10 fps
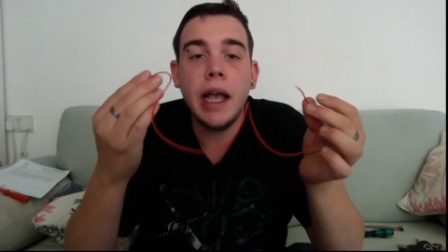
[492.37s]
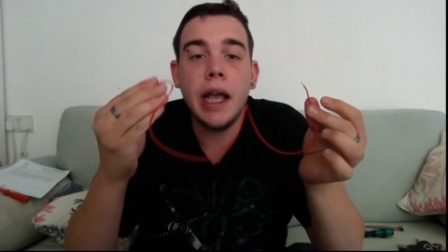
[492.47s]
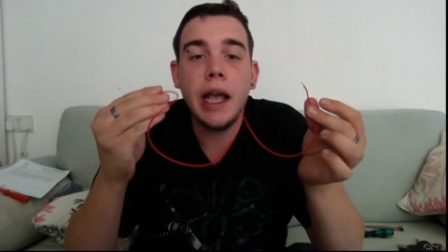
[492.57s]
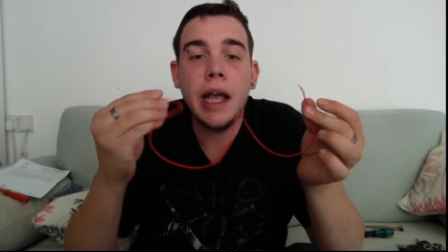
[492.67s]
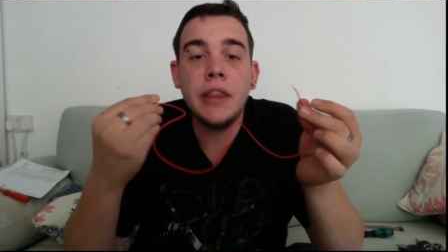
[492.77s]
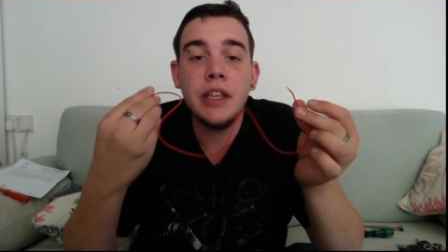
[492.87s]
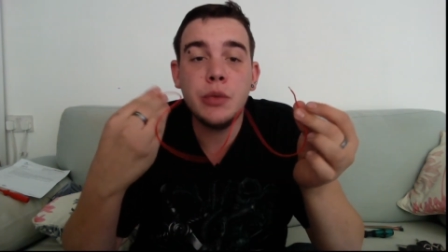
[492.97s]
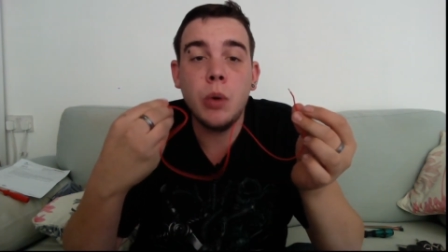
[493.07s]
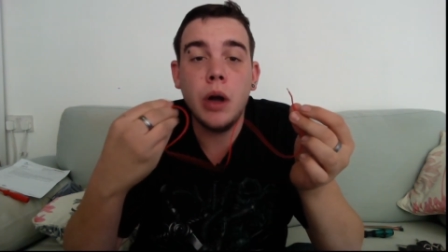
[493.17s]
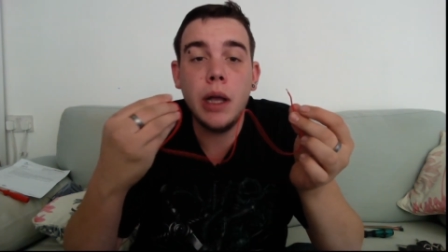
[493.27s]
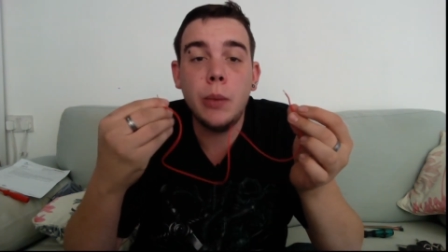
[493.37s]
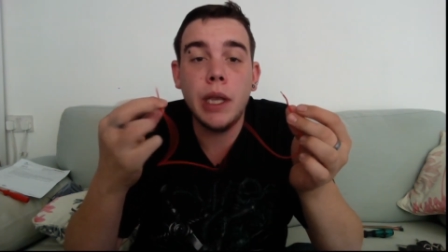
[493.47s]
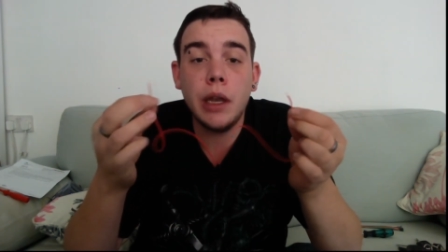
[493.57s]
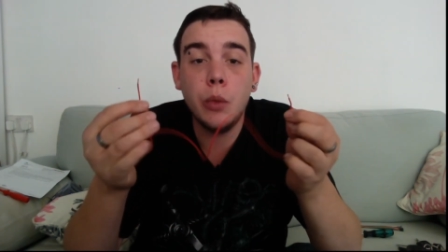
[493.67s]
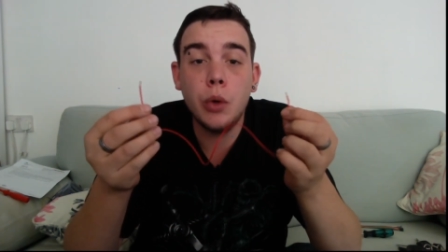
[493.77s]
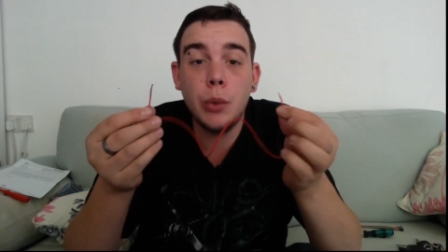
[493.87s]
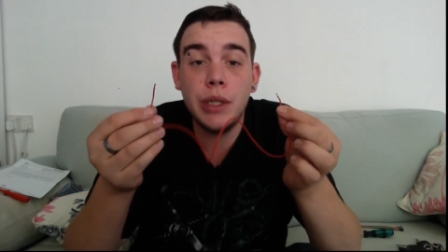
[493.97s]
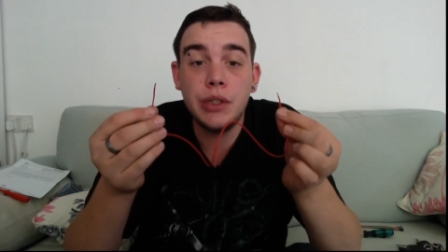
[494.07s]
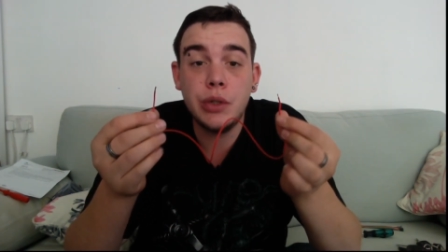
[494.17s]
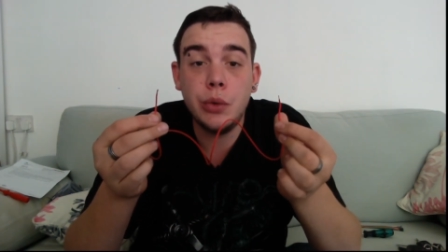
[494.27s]
And this wire we're going to want to
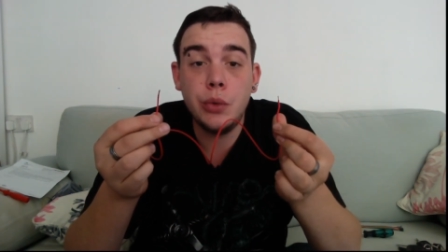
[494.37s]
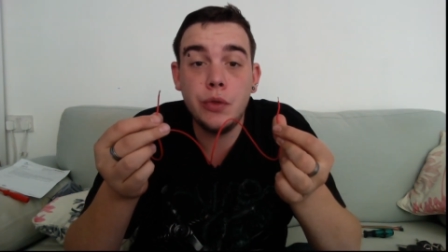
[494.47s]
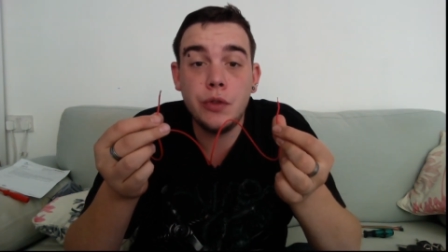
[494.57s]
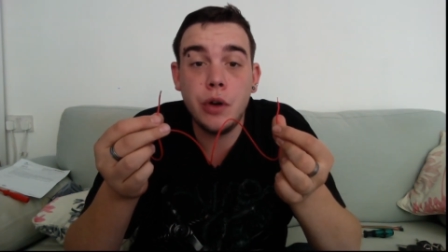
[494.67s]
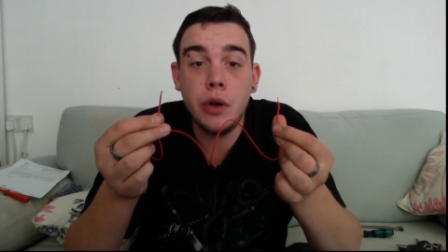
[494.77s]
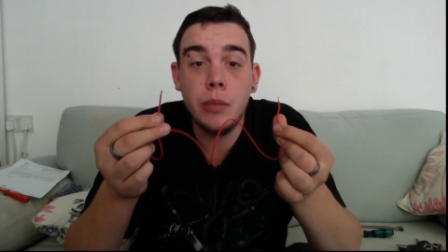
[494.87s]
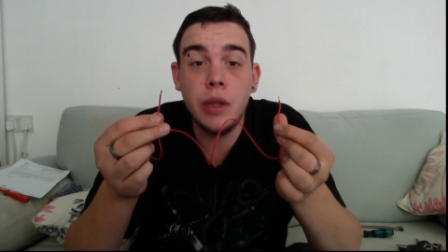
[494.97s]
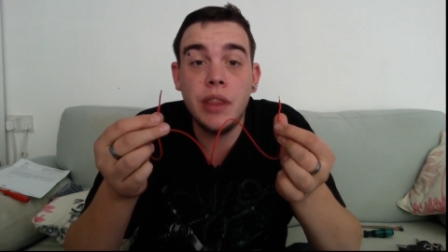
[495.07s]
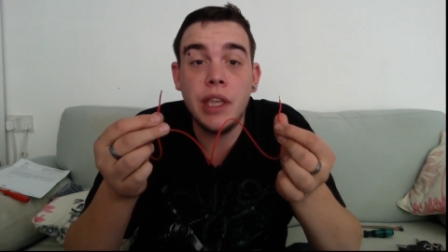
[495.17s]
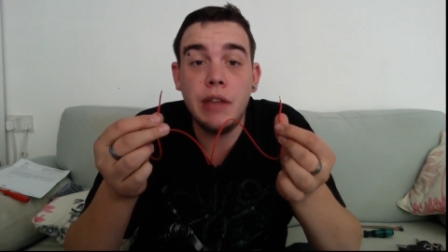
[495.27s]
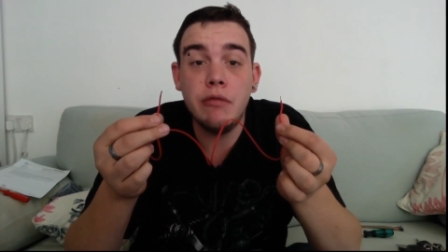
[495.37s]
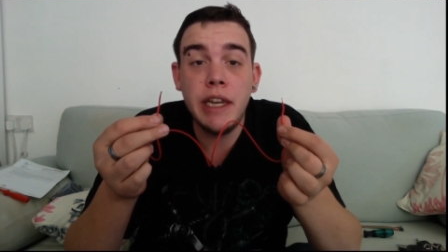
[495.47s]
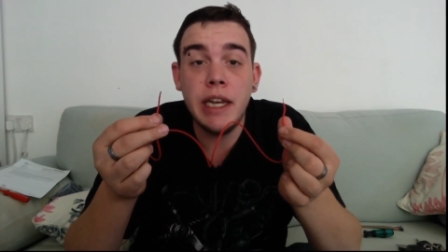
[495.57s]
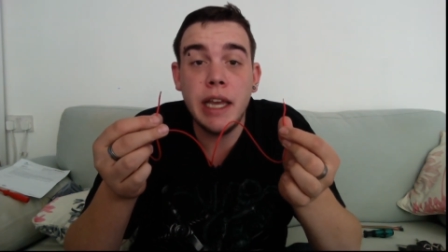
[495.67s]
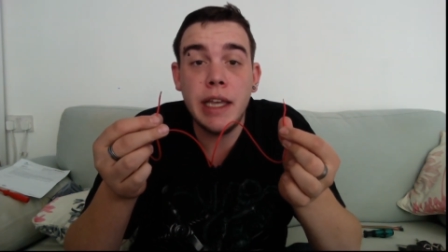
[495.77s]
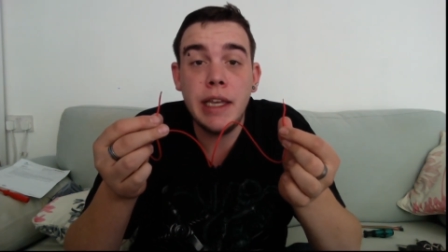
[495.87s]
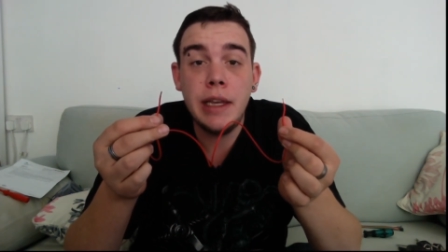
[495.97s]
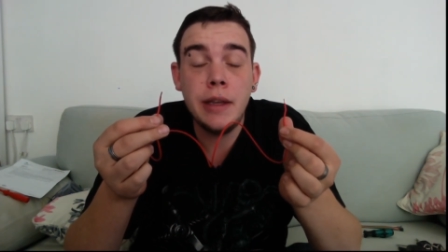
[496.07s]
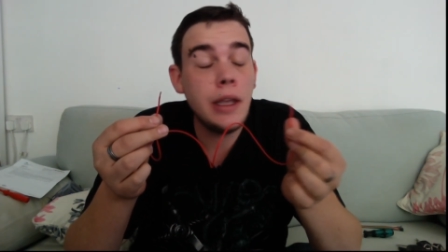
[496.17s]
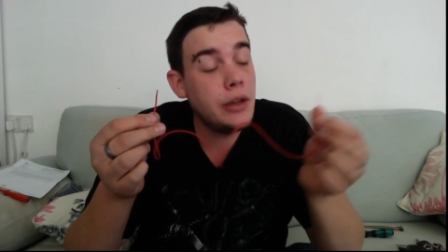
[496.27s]
install from the relay
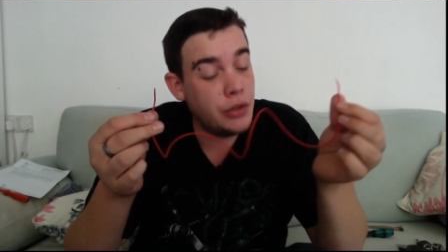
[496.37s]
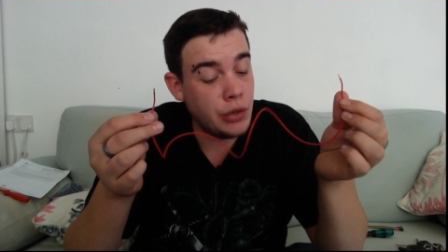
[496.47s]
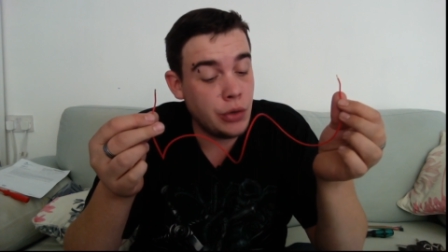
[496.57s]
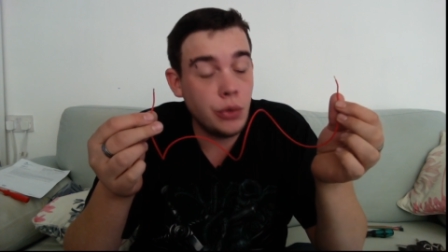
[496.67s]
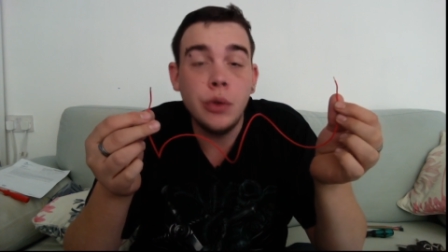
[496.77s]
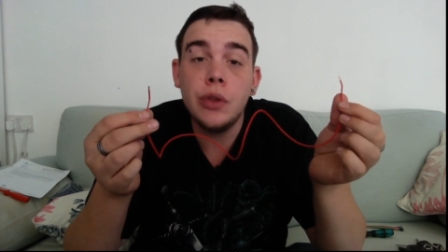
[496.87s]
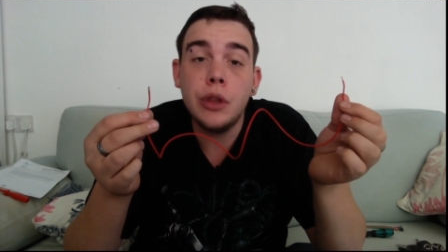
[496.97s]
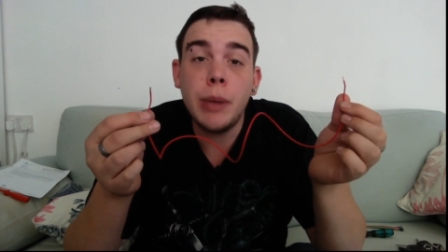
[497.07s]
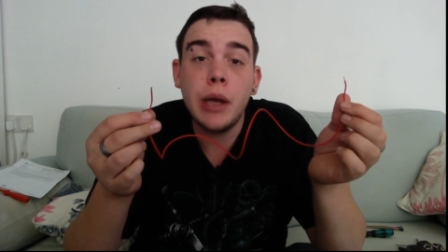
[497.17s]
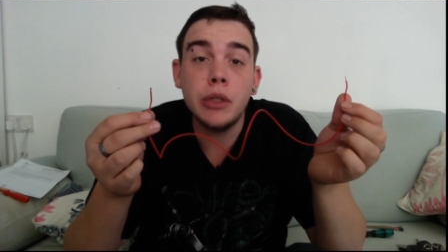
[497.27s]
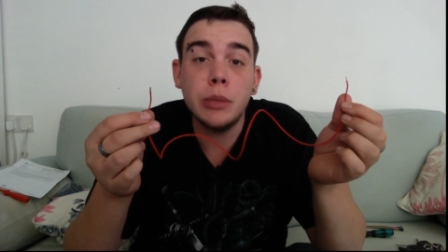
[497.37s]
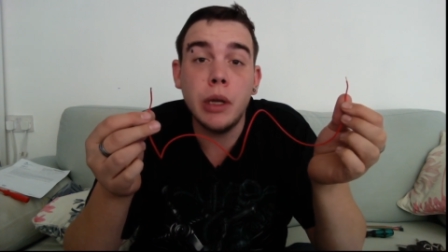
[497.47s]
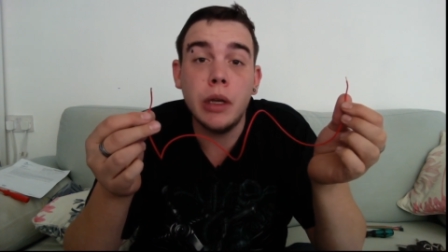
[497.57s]
to the power supply.